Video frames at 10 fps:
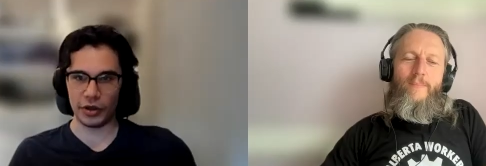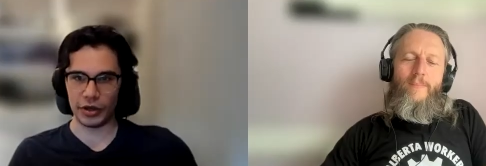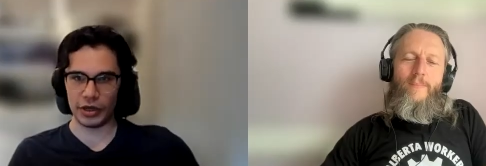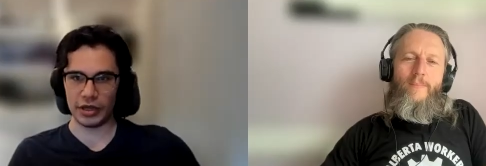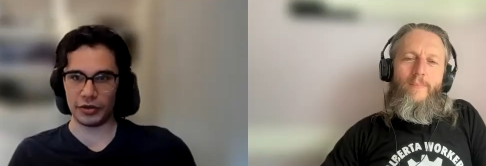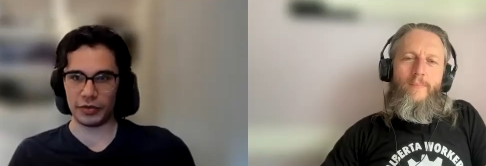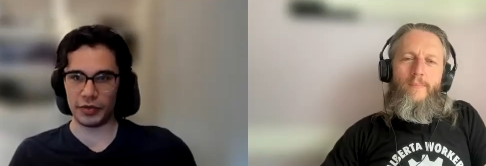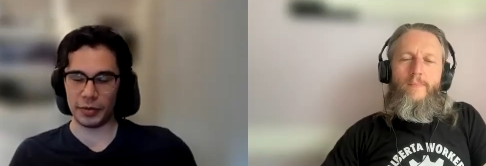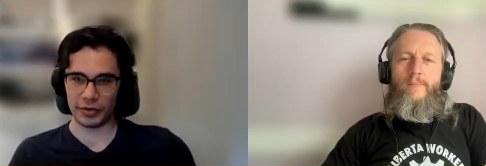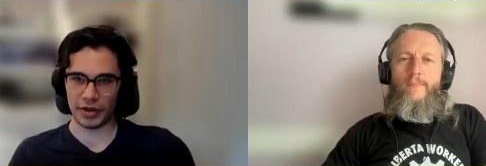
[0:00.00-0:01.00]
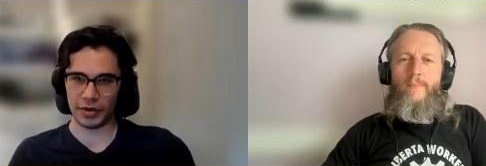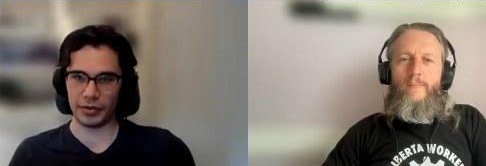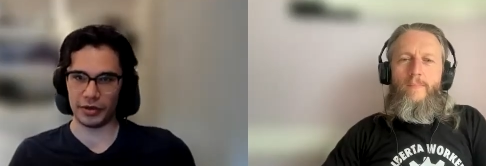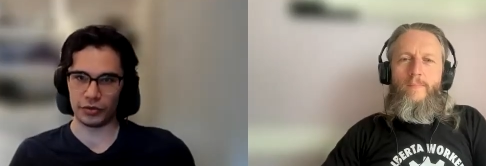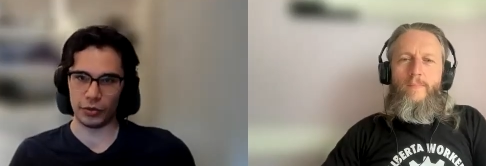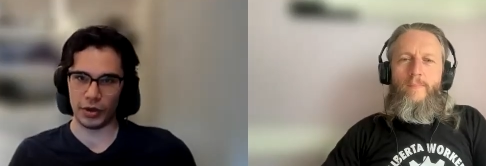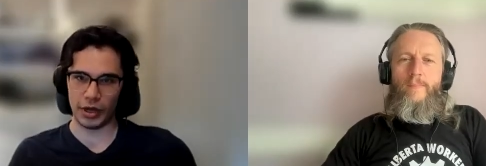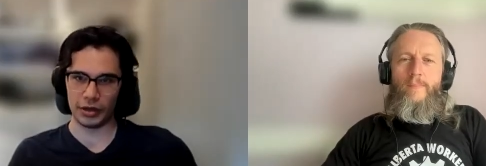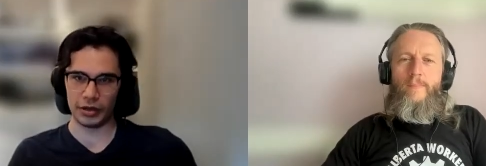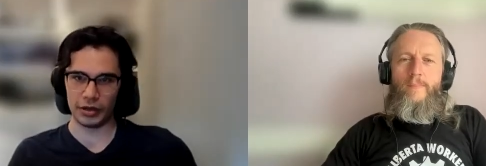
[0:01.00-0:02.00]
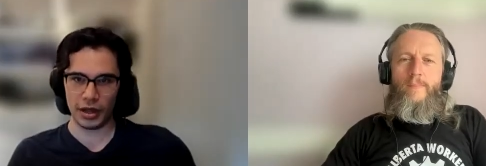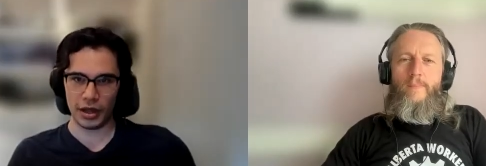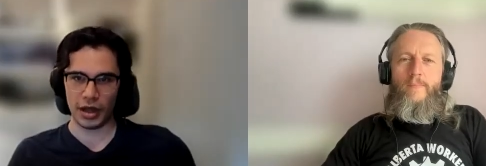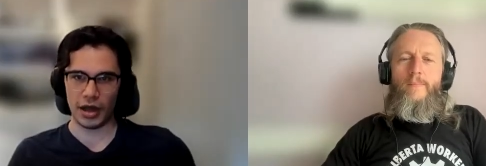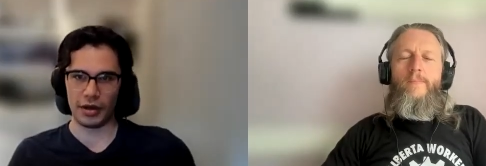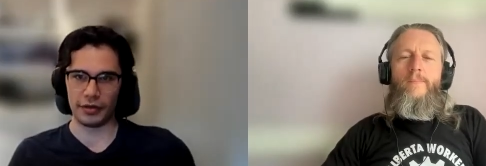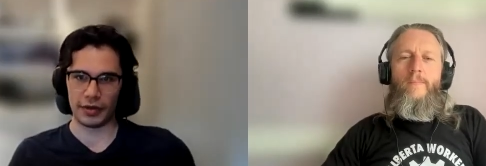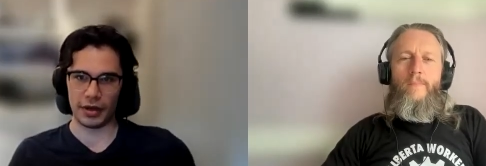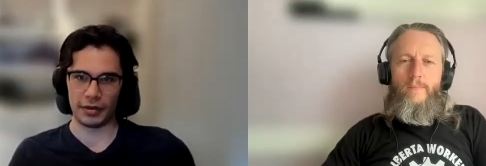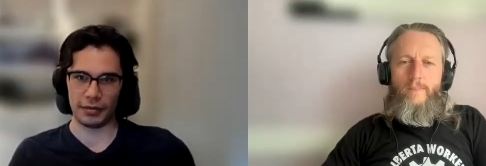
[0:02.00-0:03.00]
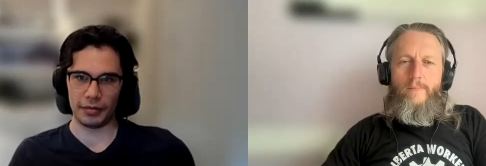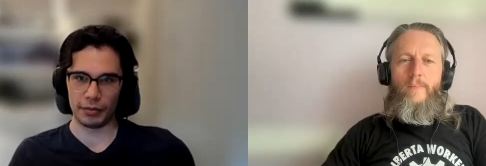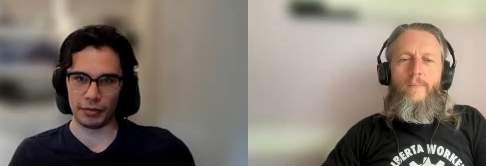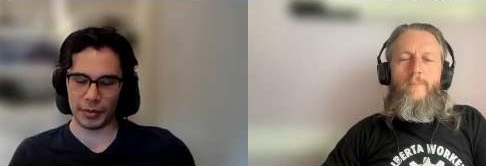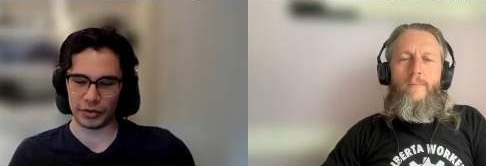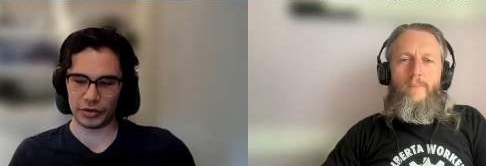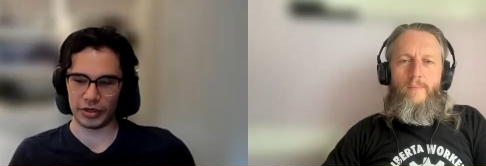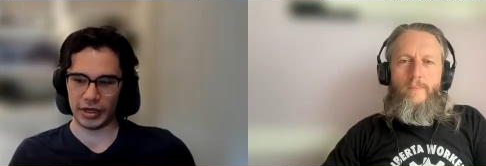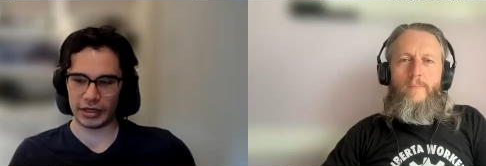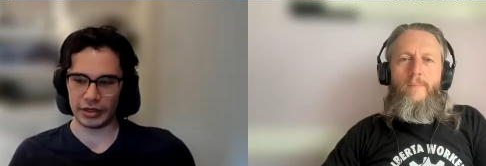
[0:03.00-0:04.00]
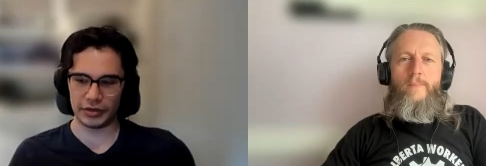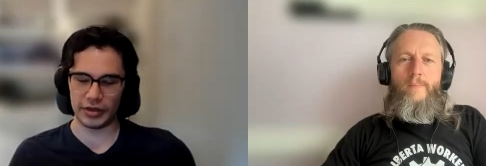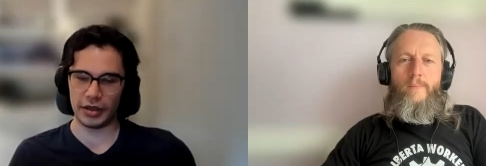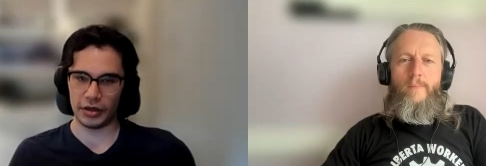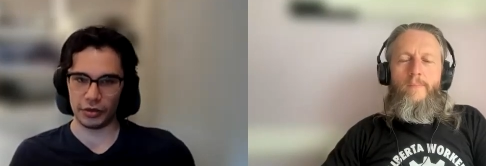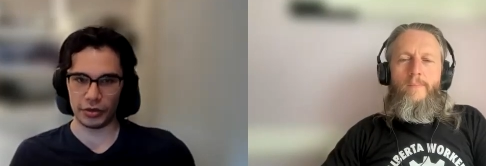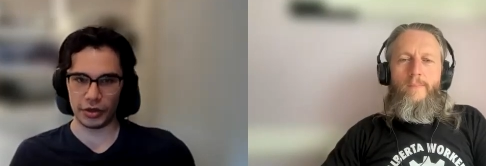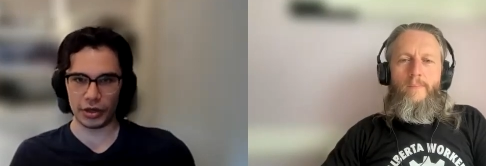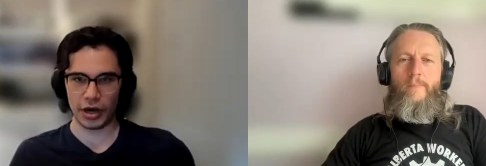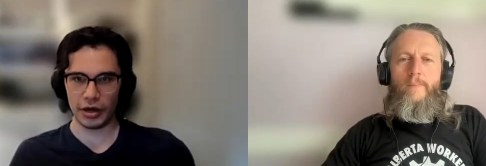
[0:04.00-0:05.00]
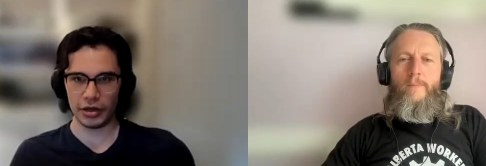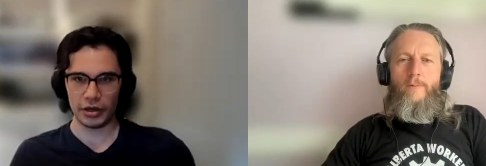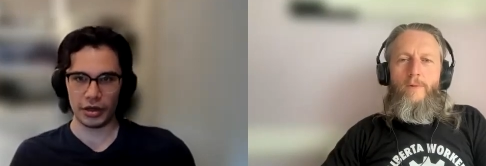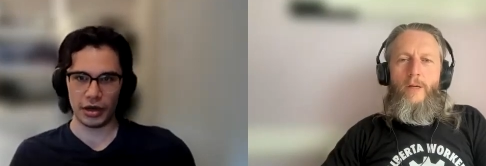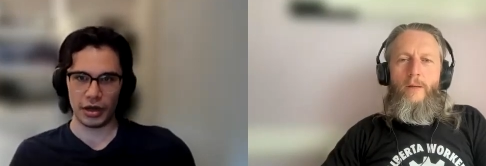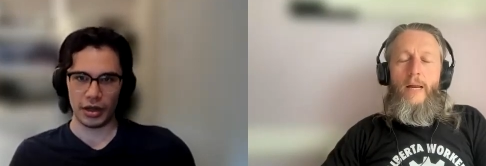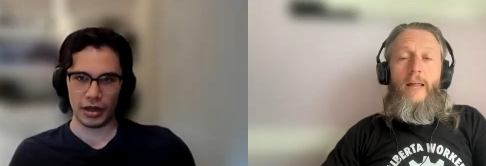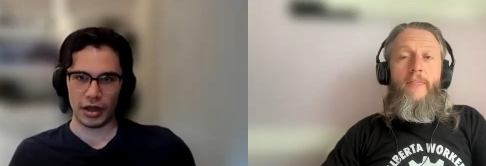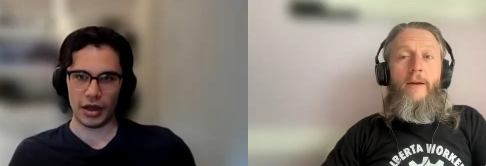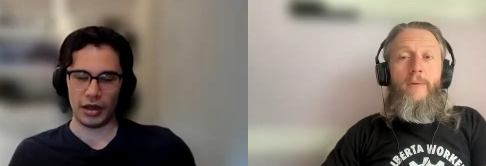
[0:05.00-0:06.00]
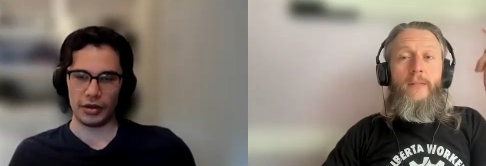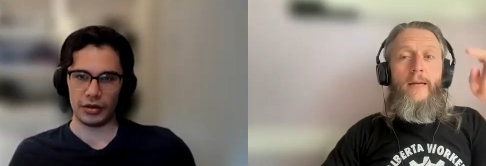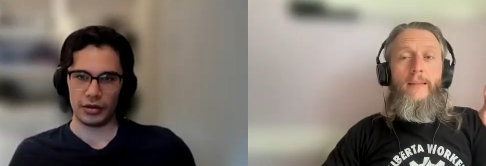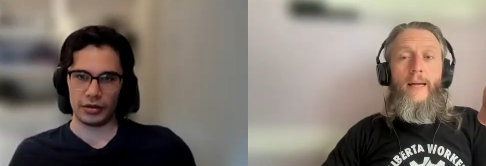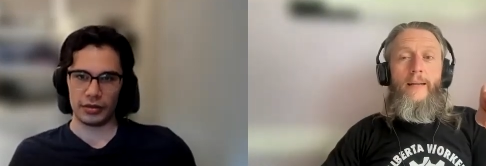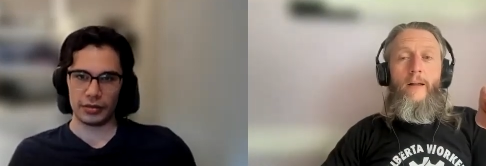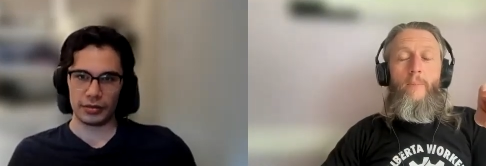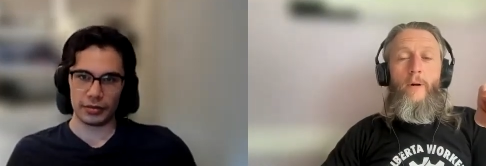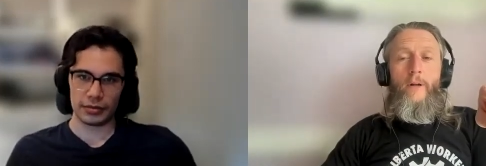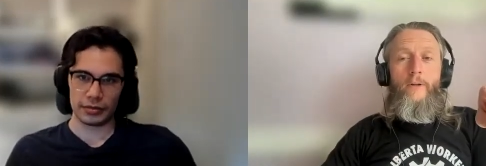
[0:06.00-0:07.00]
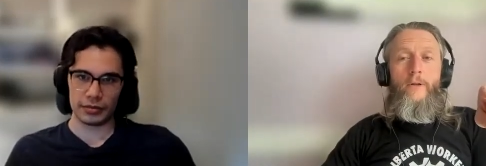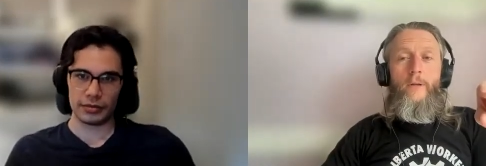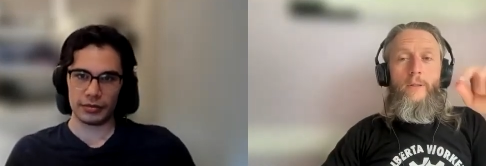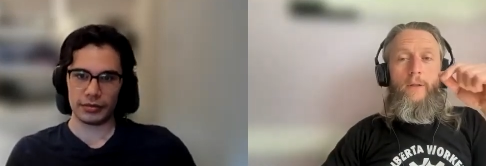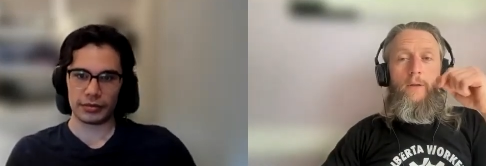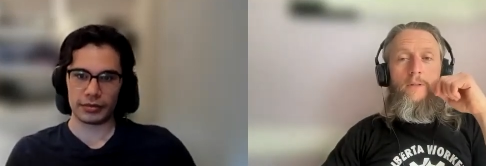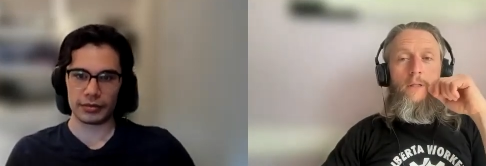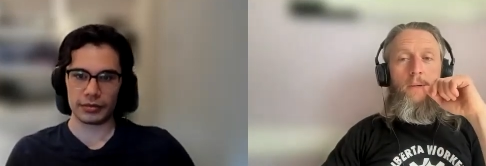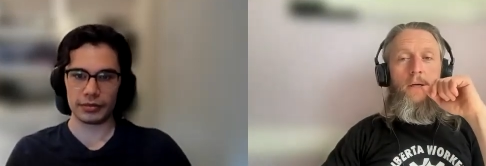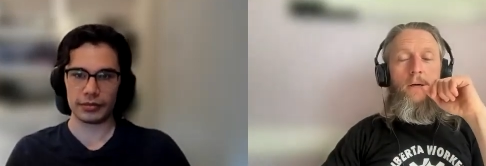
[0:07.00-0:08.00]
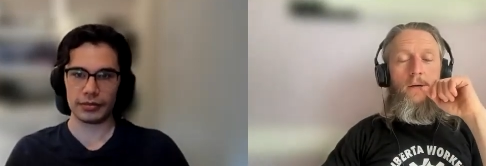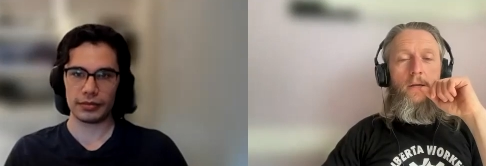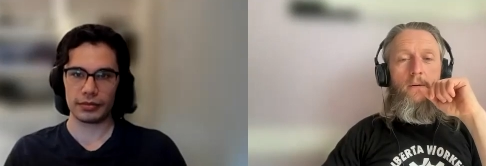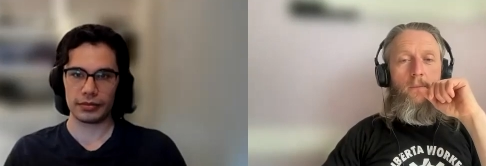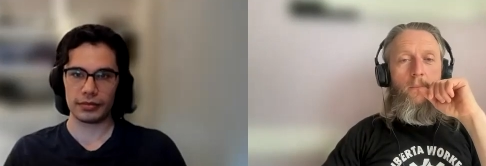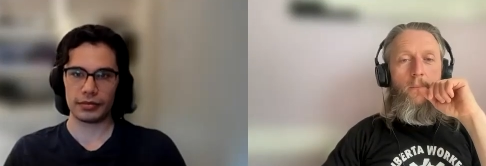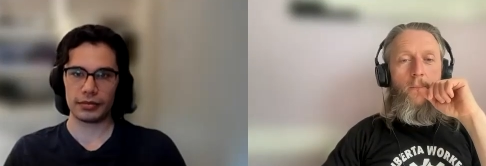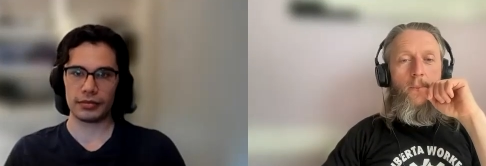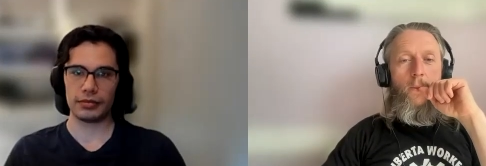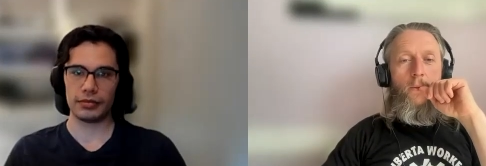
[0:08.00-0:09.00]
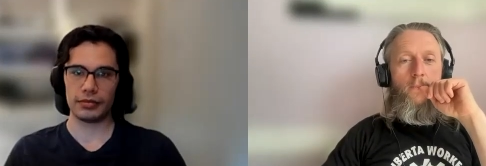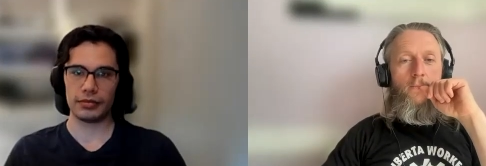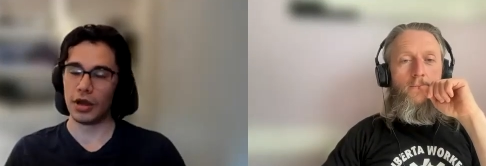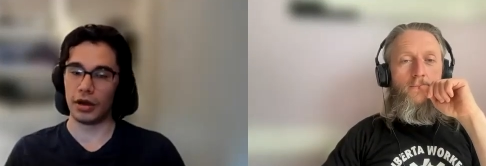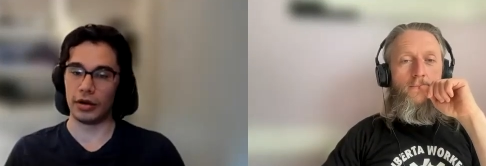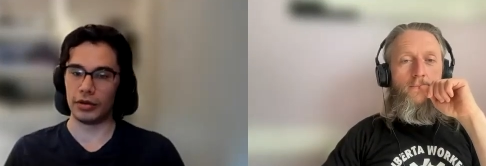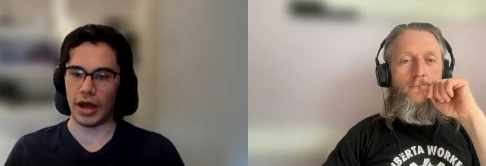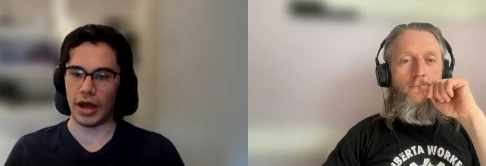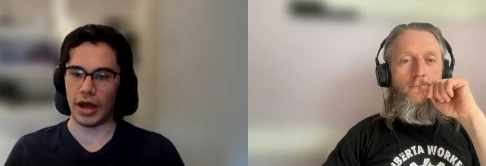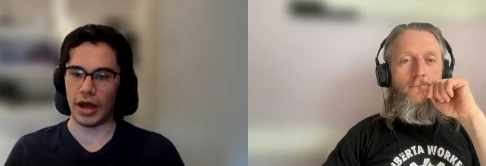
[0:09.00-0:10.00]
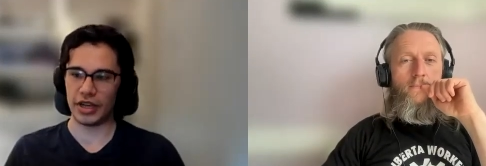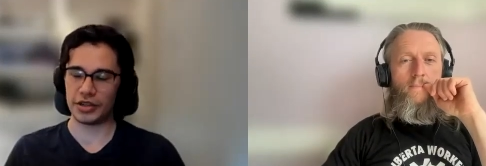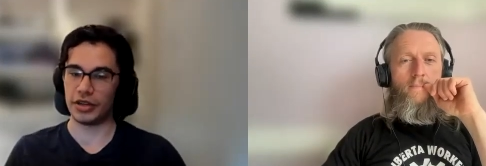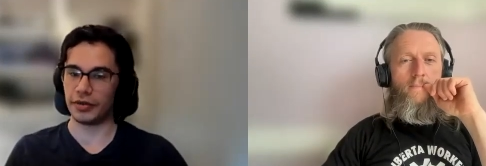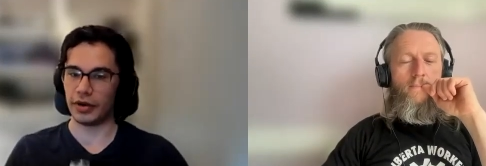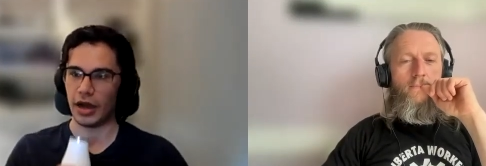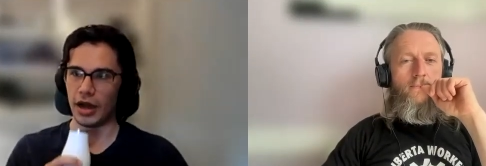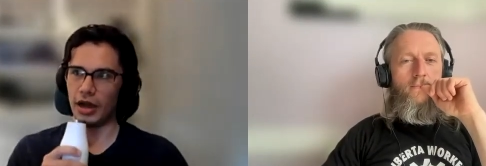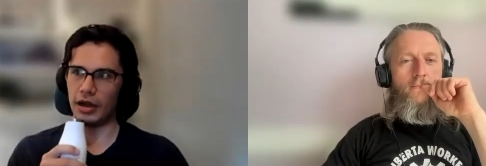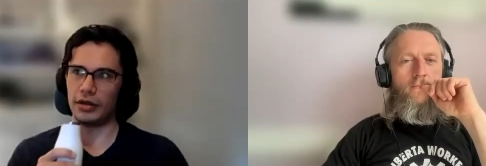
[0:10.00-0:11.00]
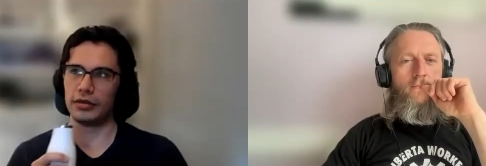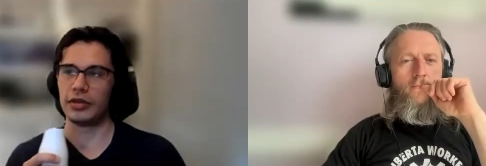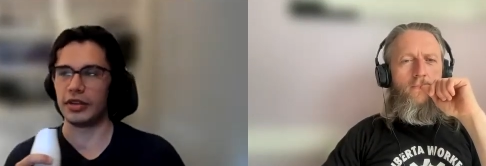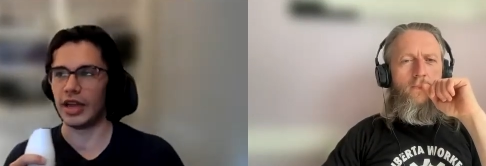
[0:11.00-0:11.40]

Speaker 1: all you need is 50% plus one of uh, members to like sign the union card. Right.
Speaker 2: And I think it was like that in Alberta too until the UCP got in.
Speaker 1: No, uh, it was actually different. Uh, the